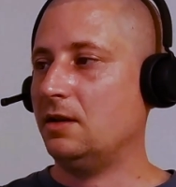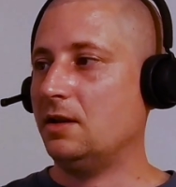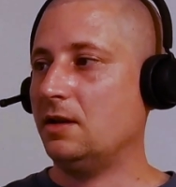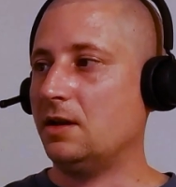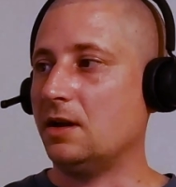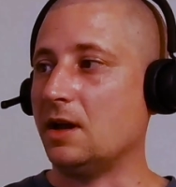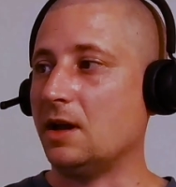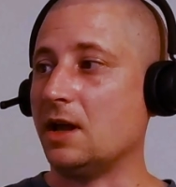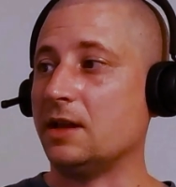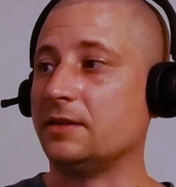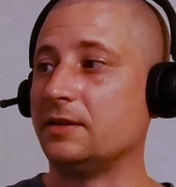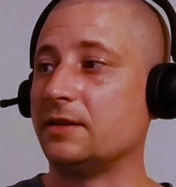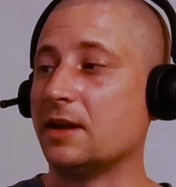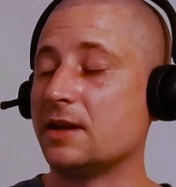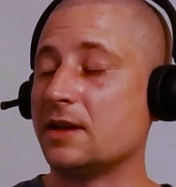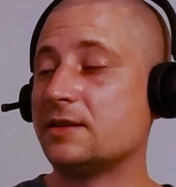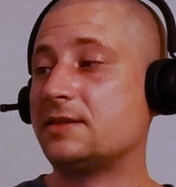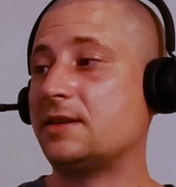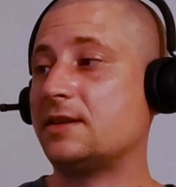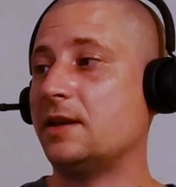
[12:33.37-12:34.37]

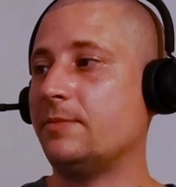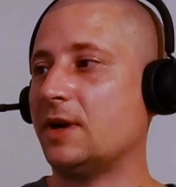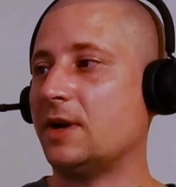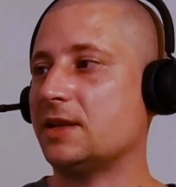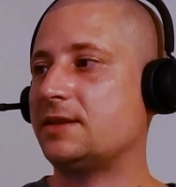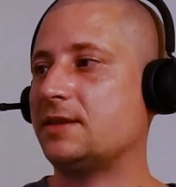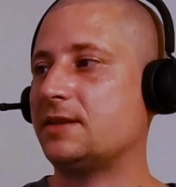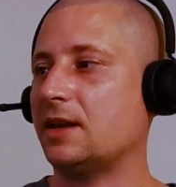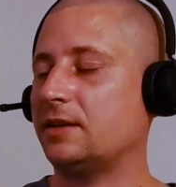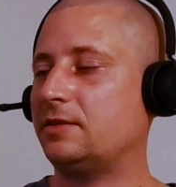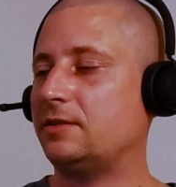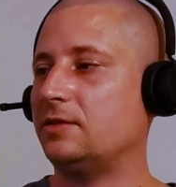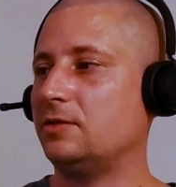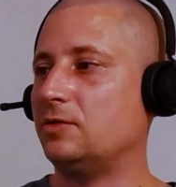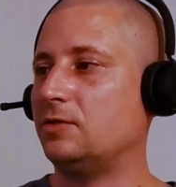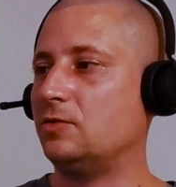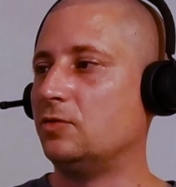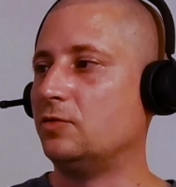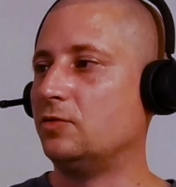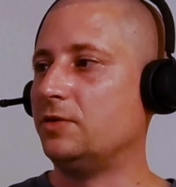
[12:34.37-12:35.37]
and same I said,
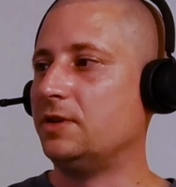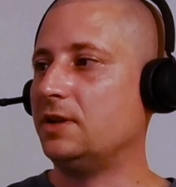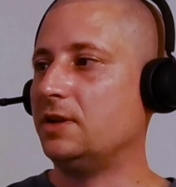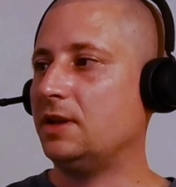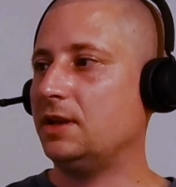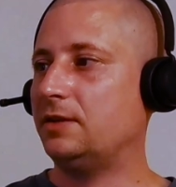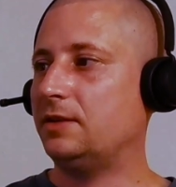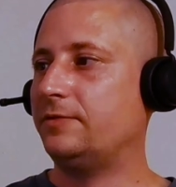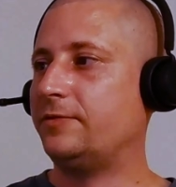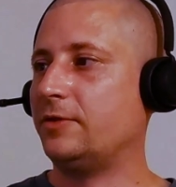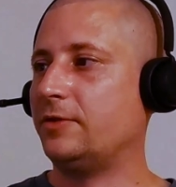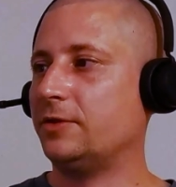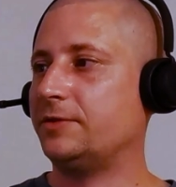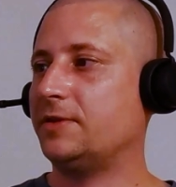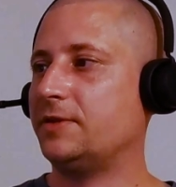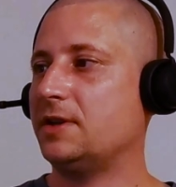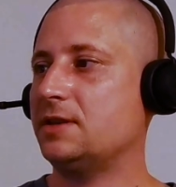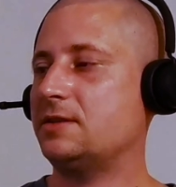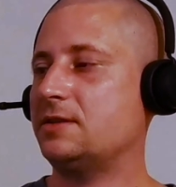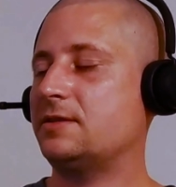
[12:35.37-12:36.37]
you need for
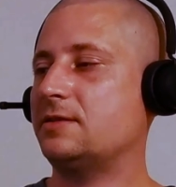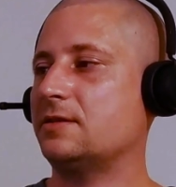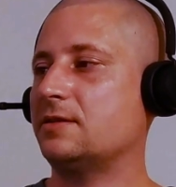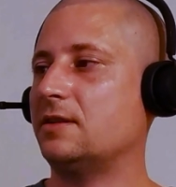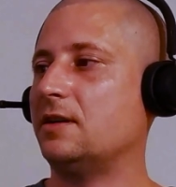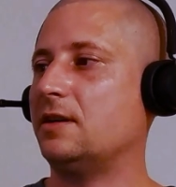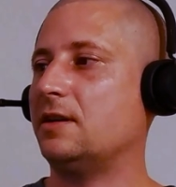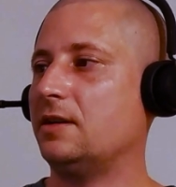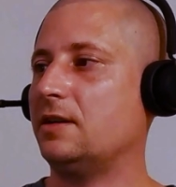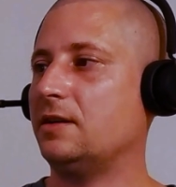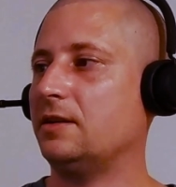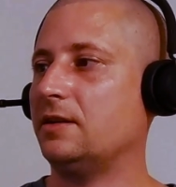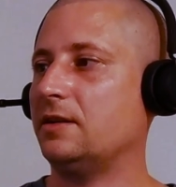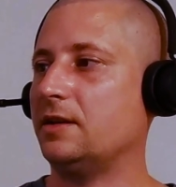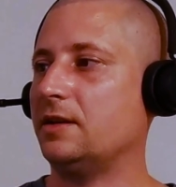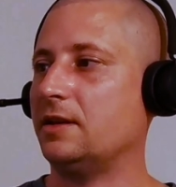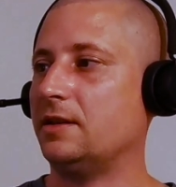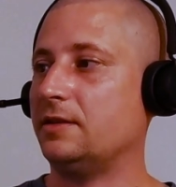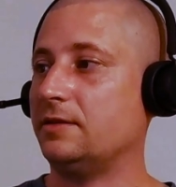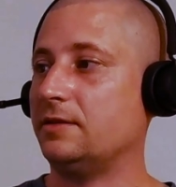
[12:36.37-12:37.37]
this
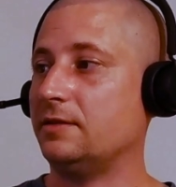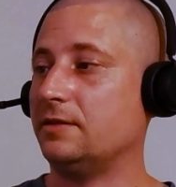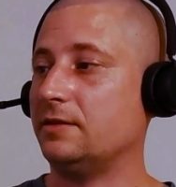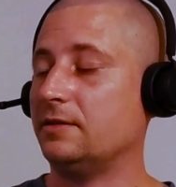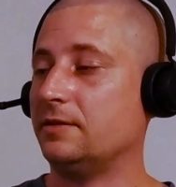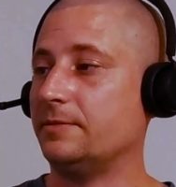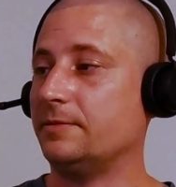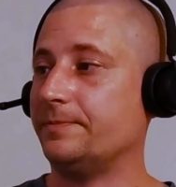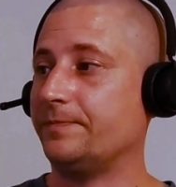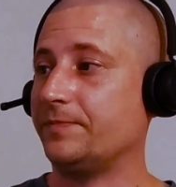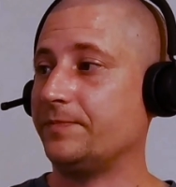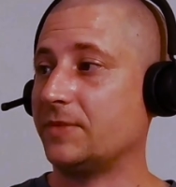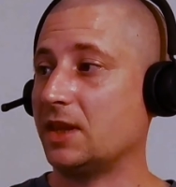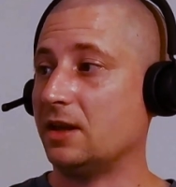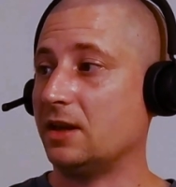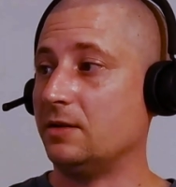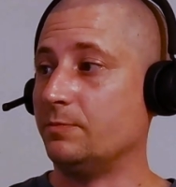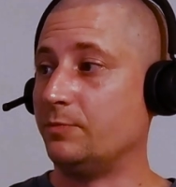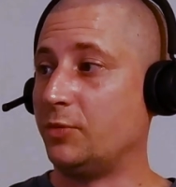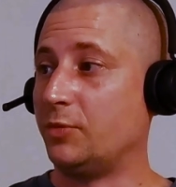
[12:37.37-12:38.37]
an
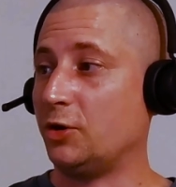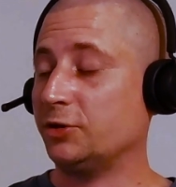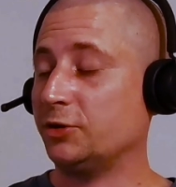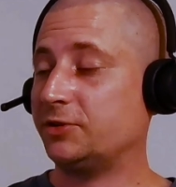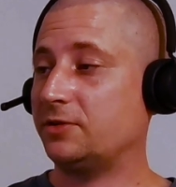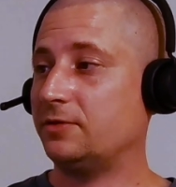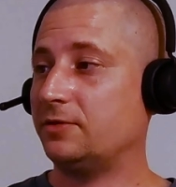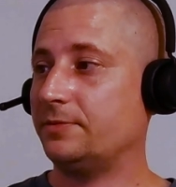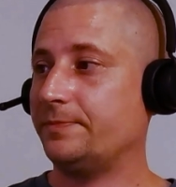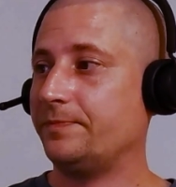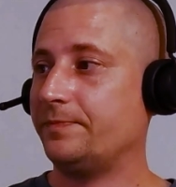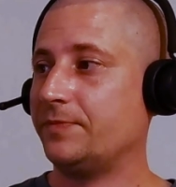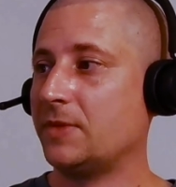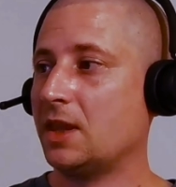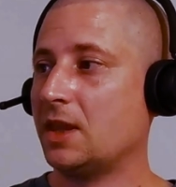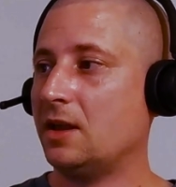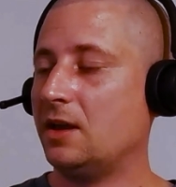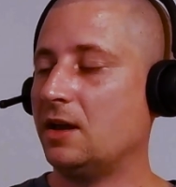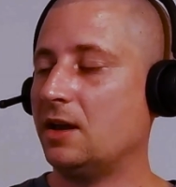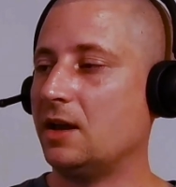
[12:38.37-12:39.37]
bot,
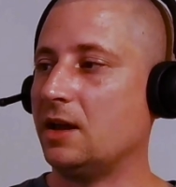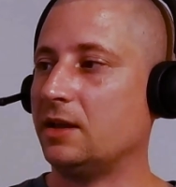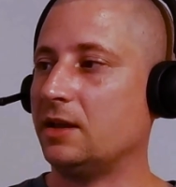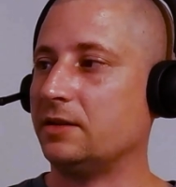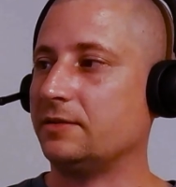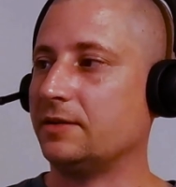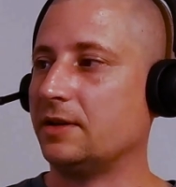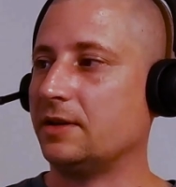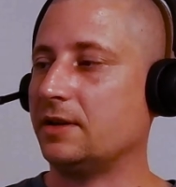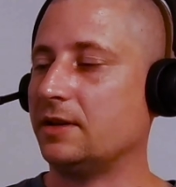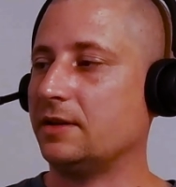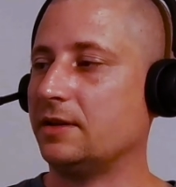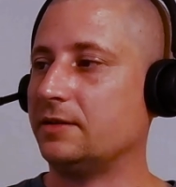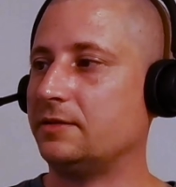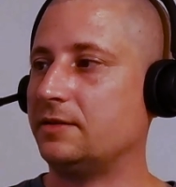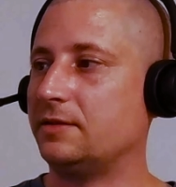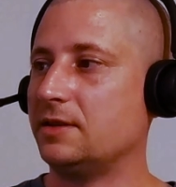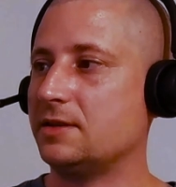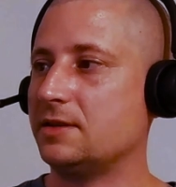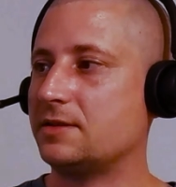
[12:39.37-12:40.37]
and
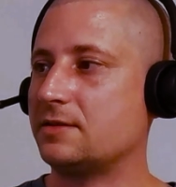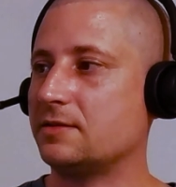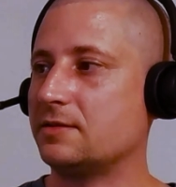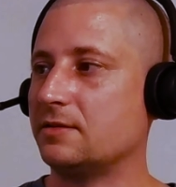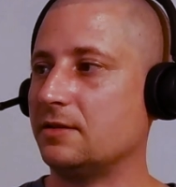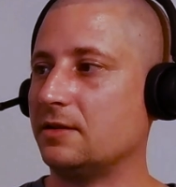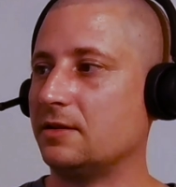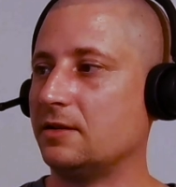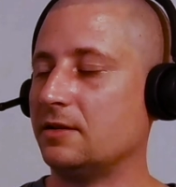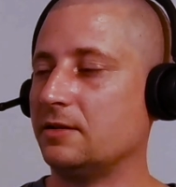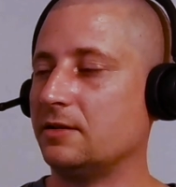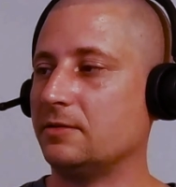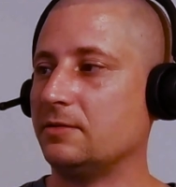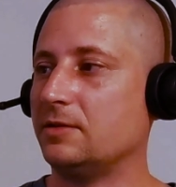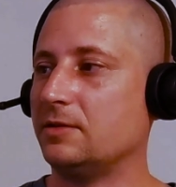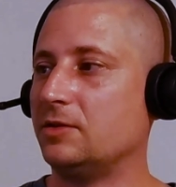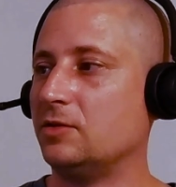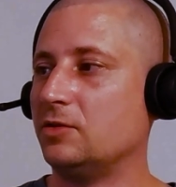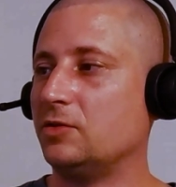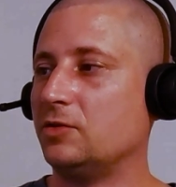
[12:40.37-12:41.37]
this
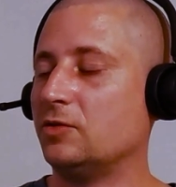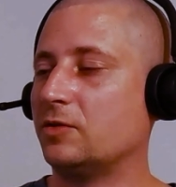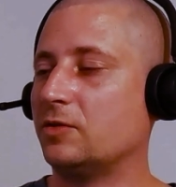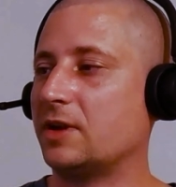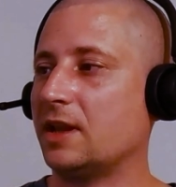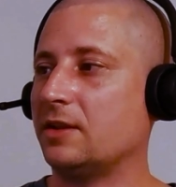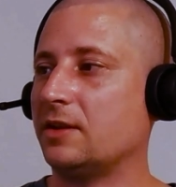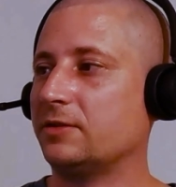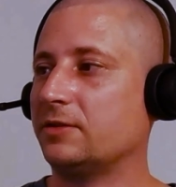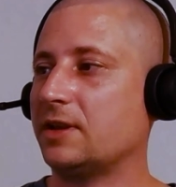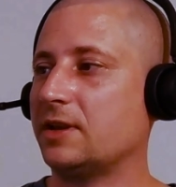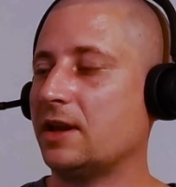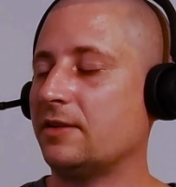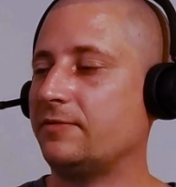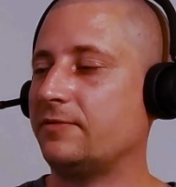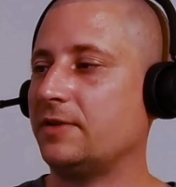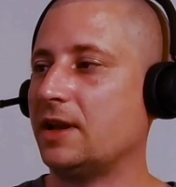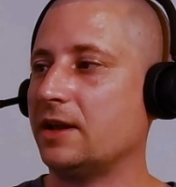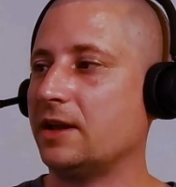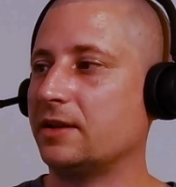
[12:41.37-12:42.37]
you cannot
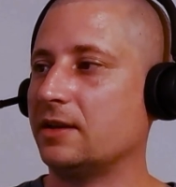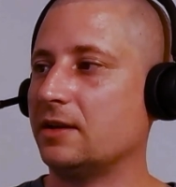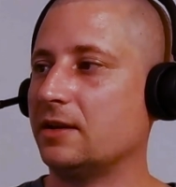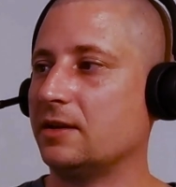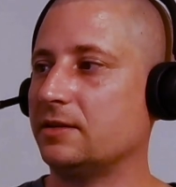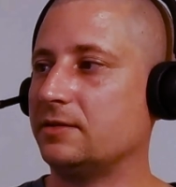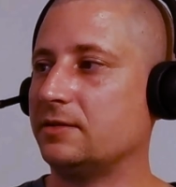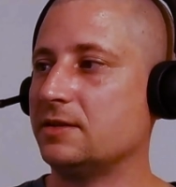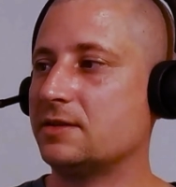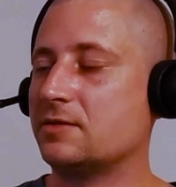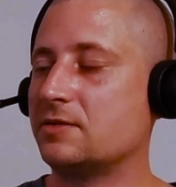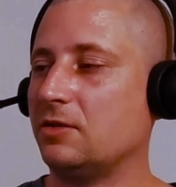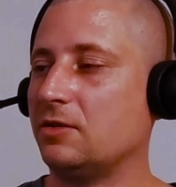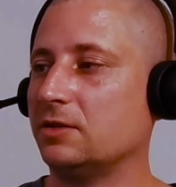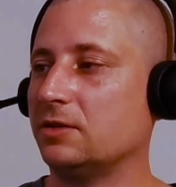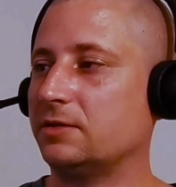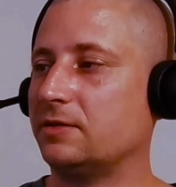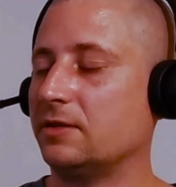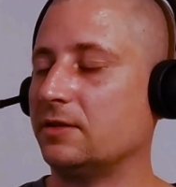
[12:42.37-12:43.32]
have like a Discord